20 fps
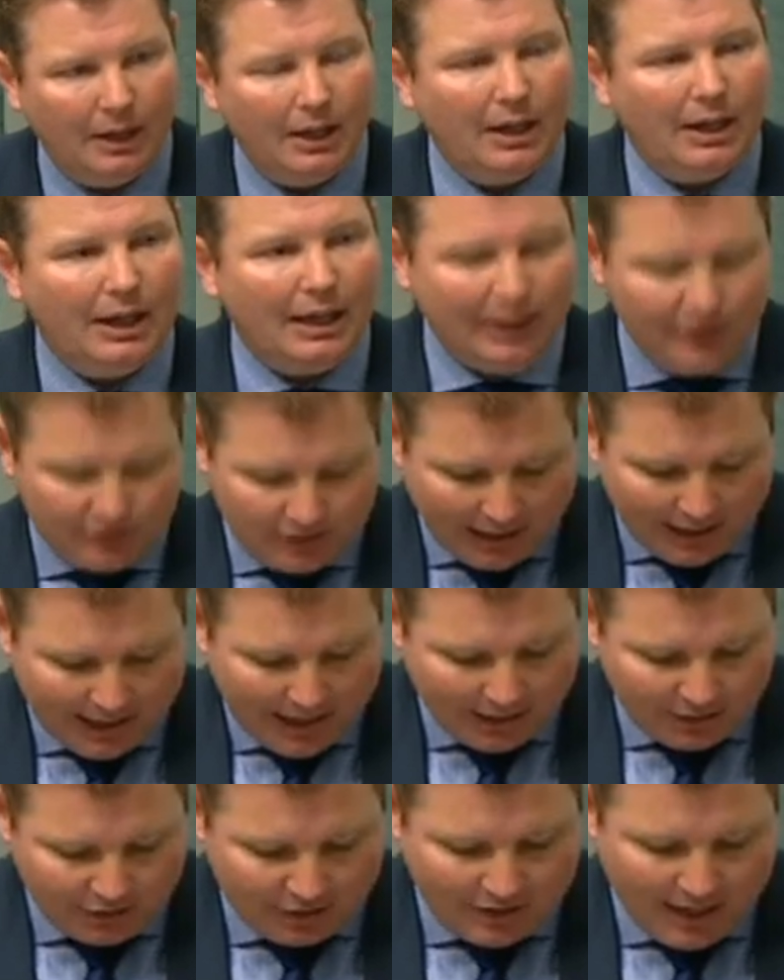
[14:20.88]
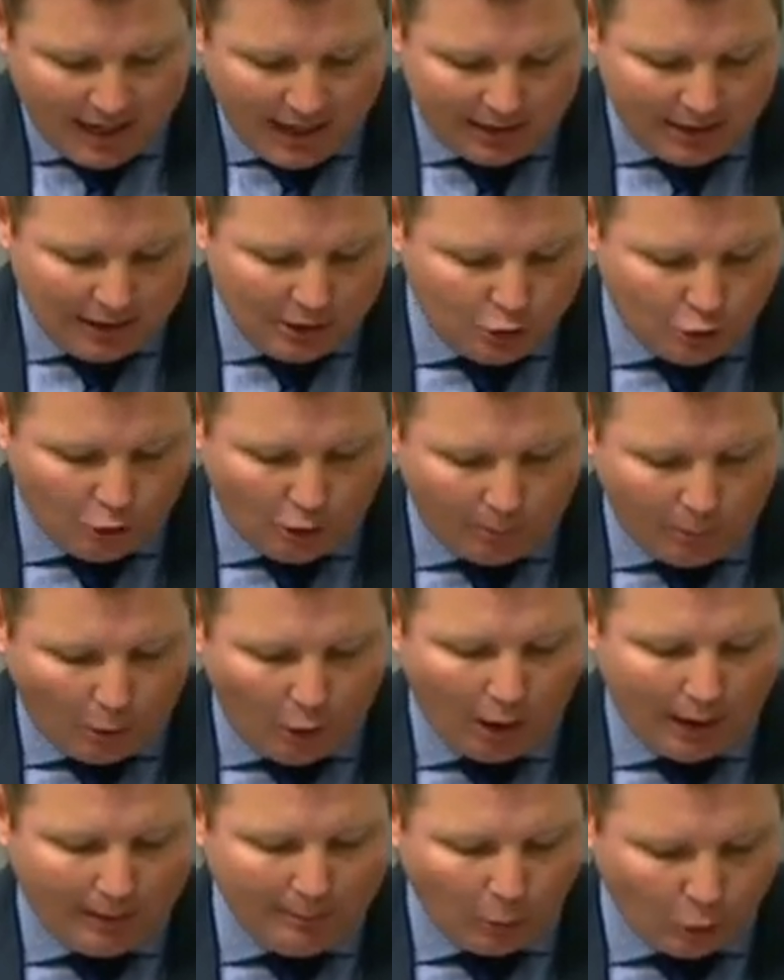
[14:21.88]
He's done an outstanding job.
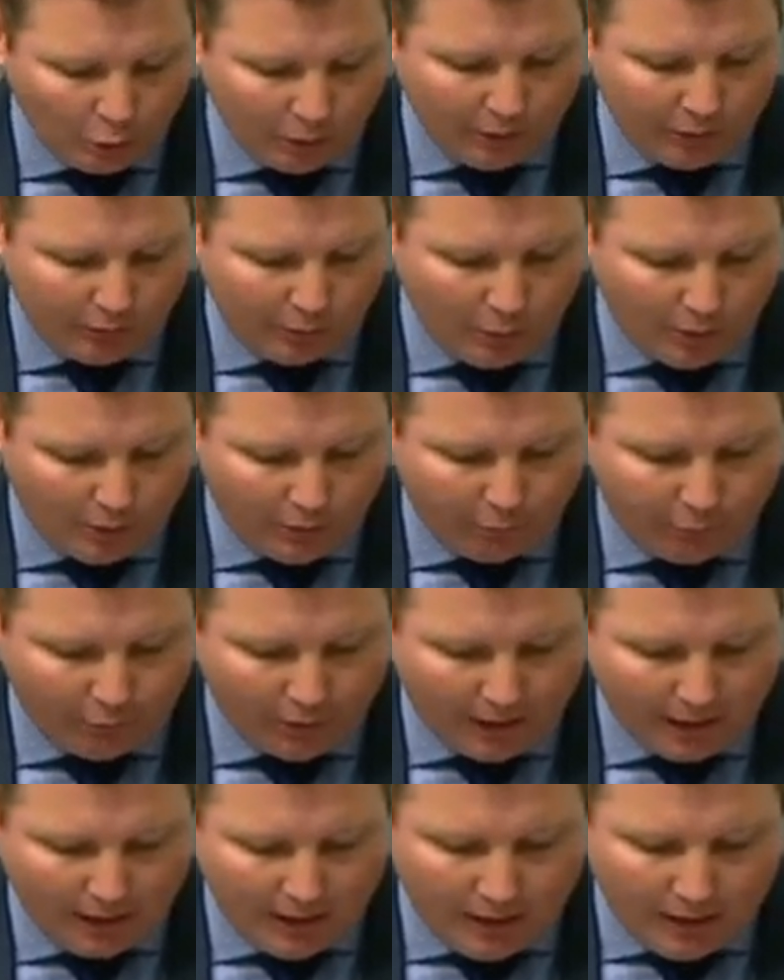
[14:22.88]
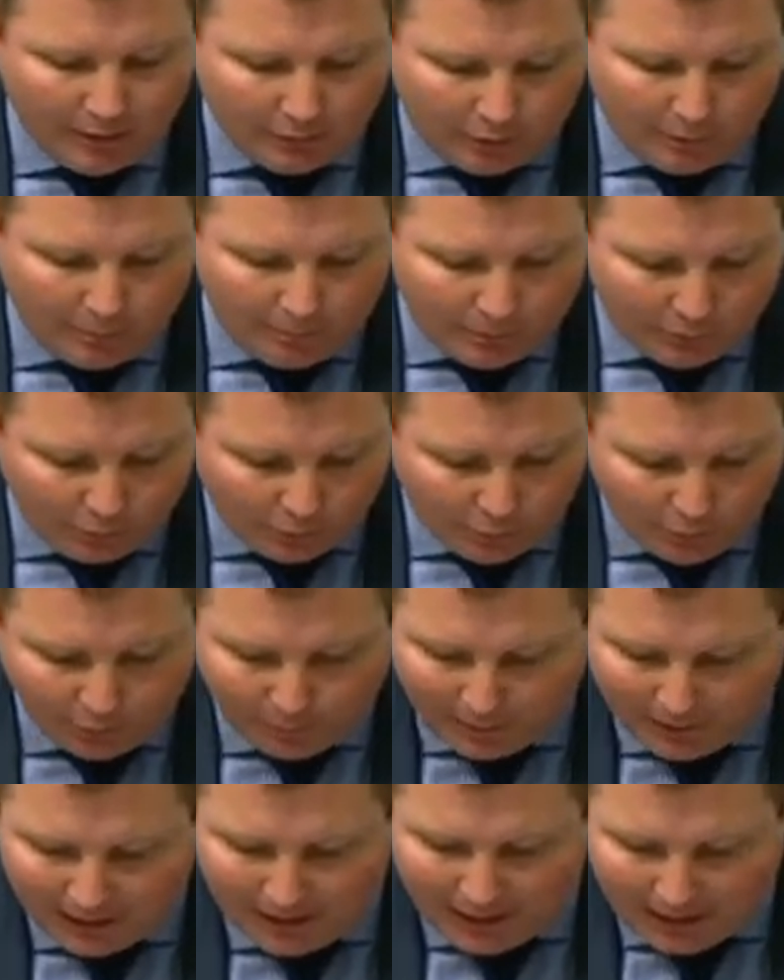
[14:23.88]
I am honoured to have
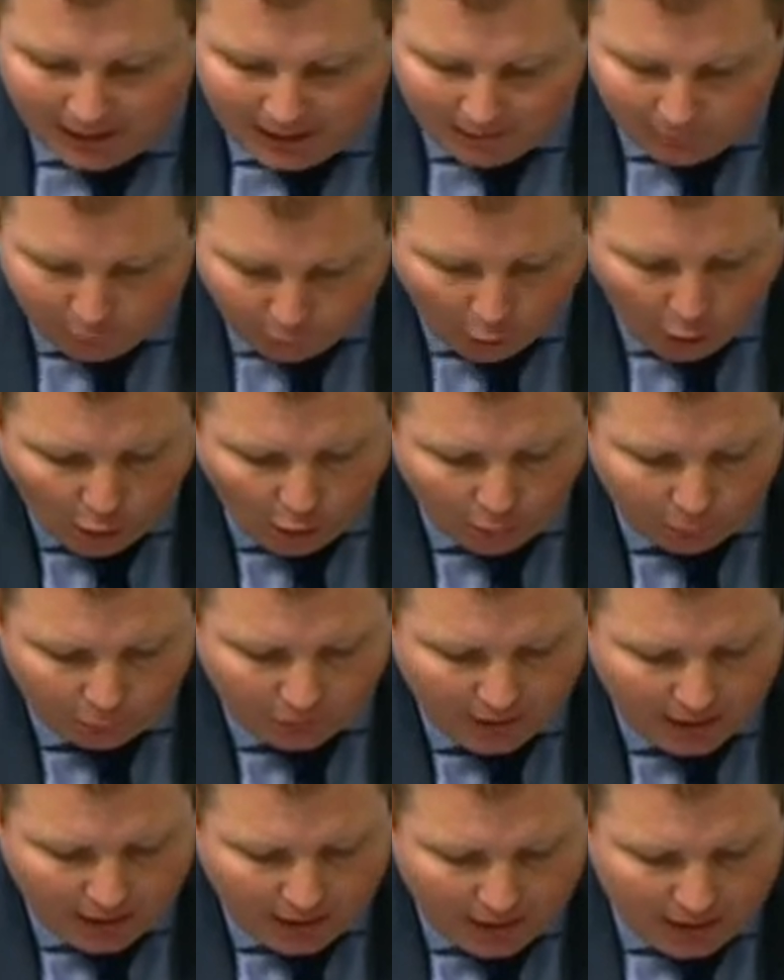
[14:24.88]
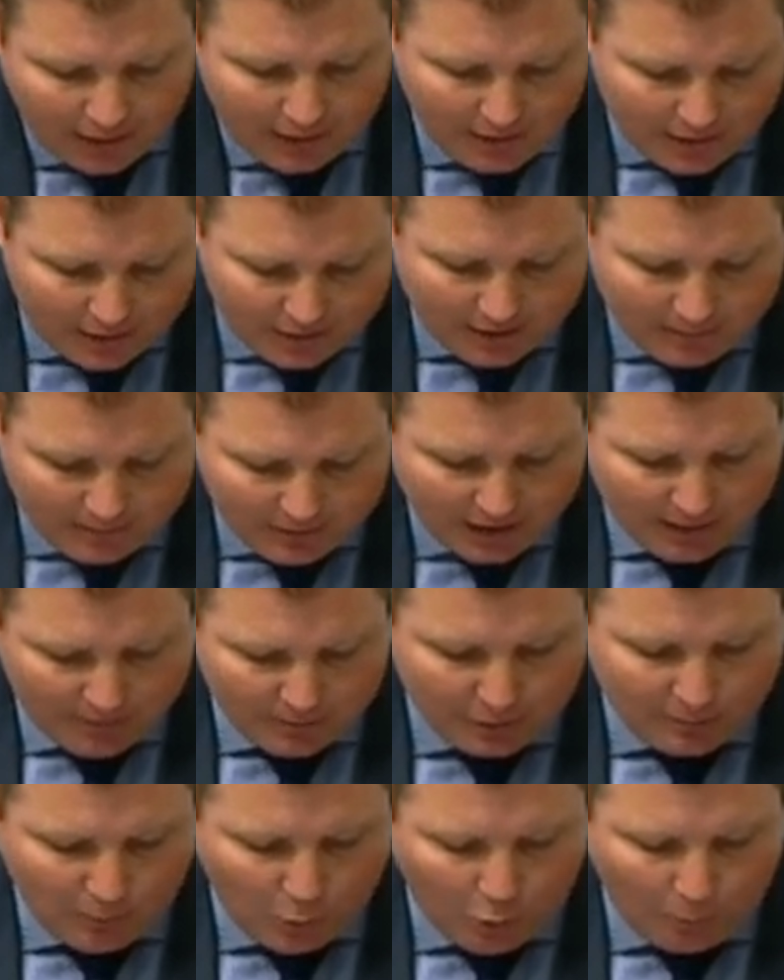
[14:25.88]
been involved in this in some
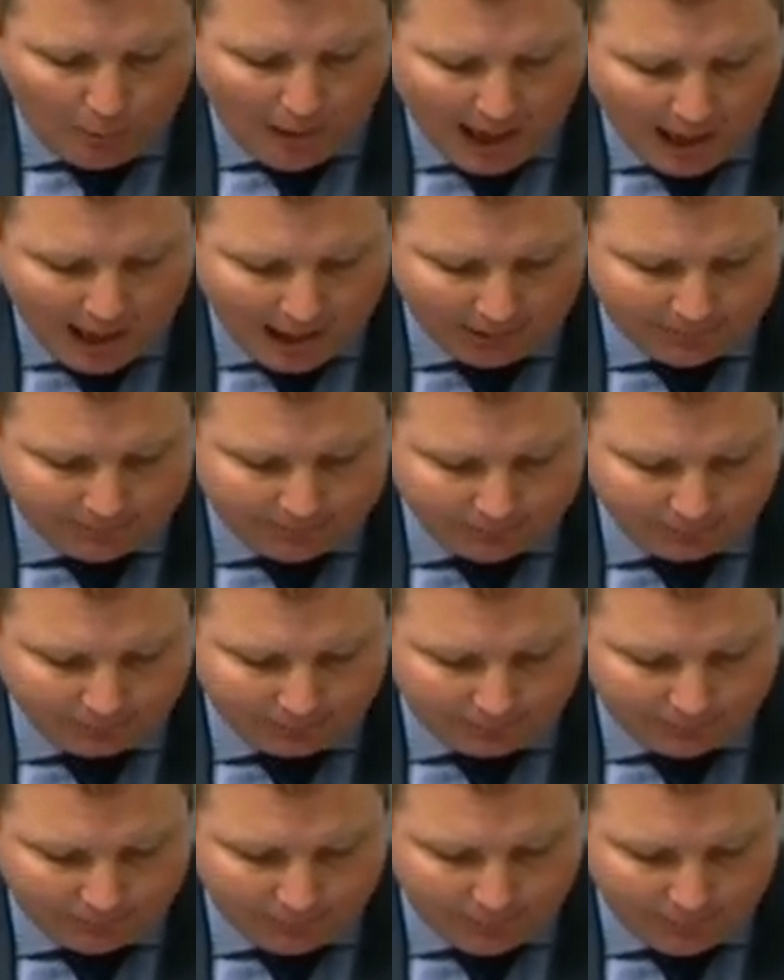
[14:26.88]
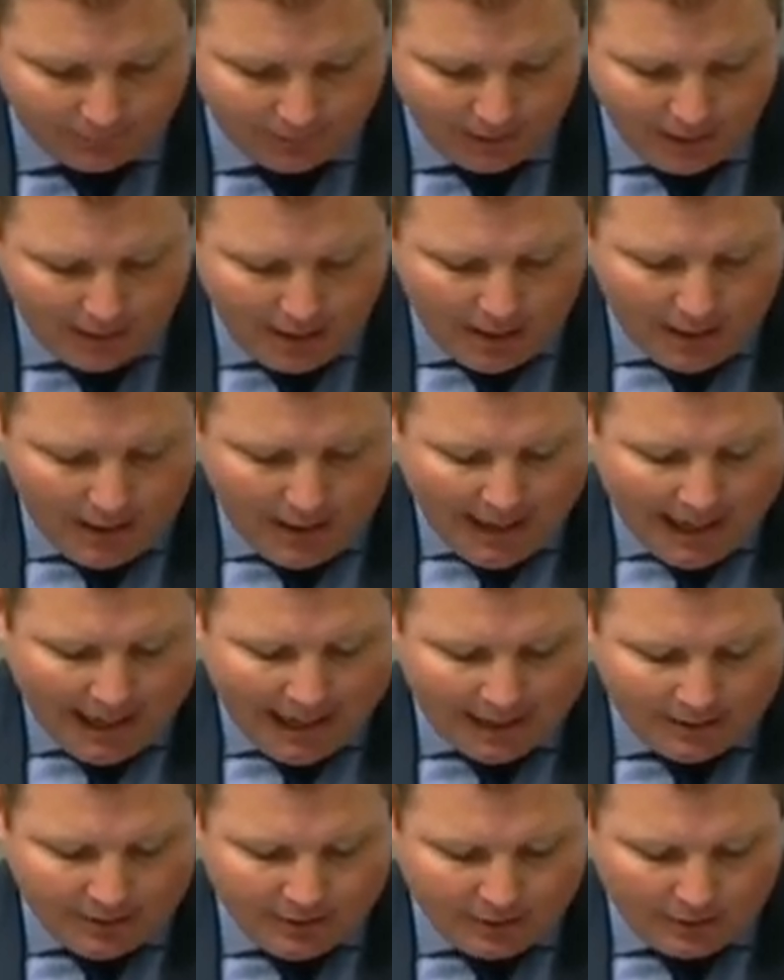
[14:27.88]
small part,
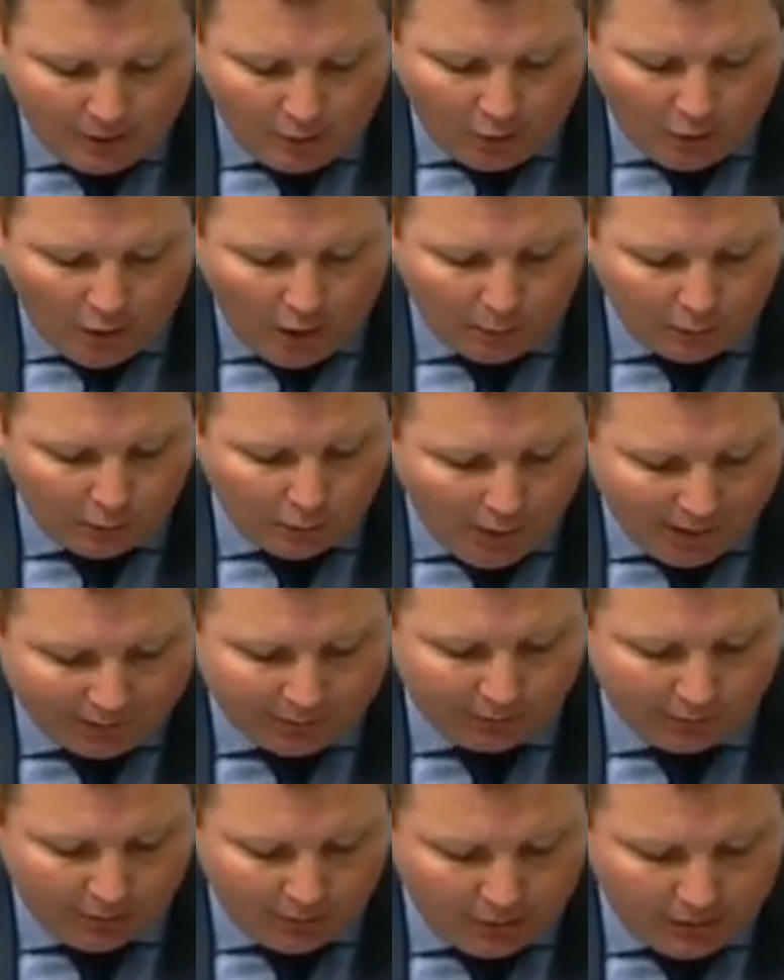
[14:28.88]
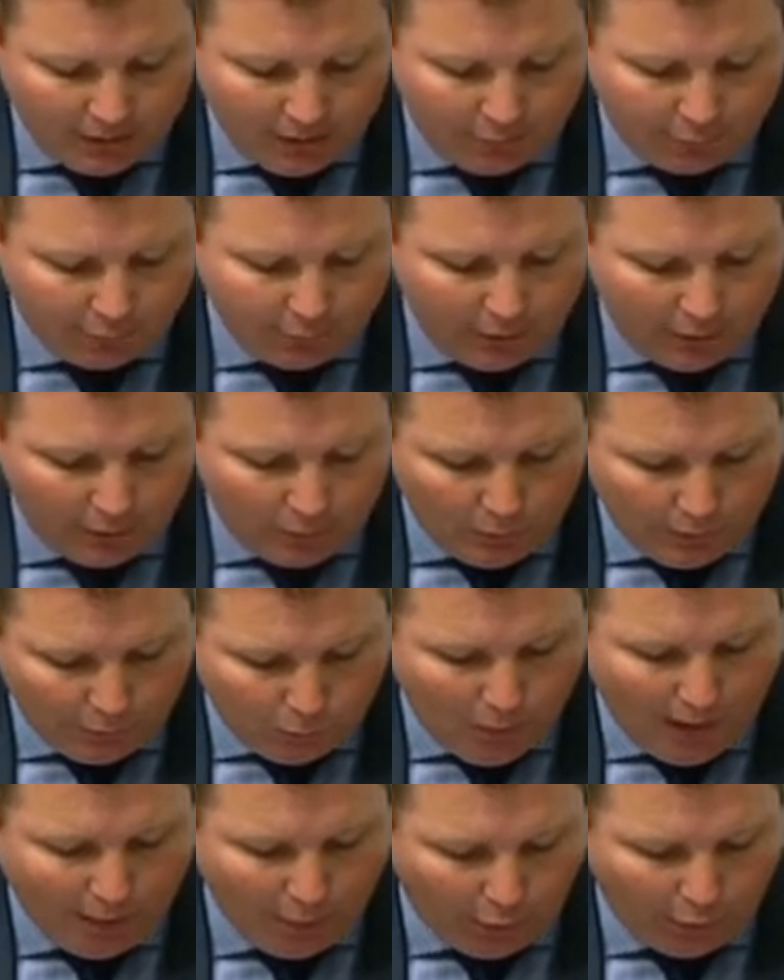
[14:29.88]
and I would like to leave with
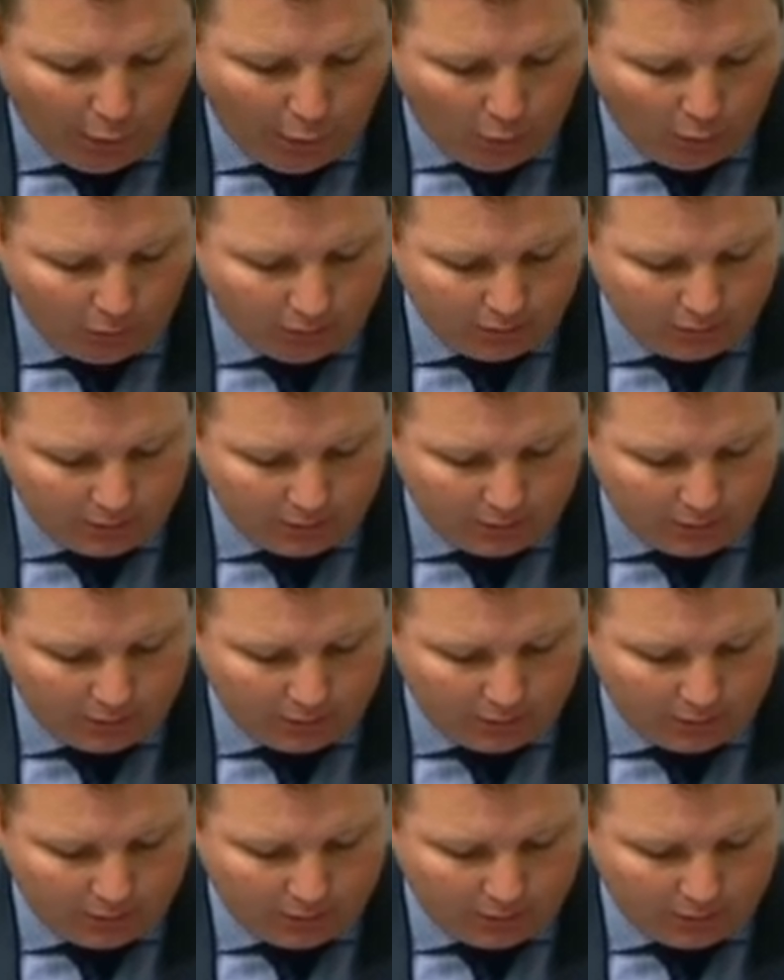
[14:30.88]
one thought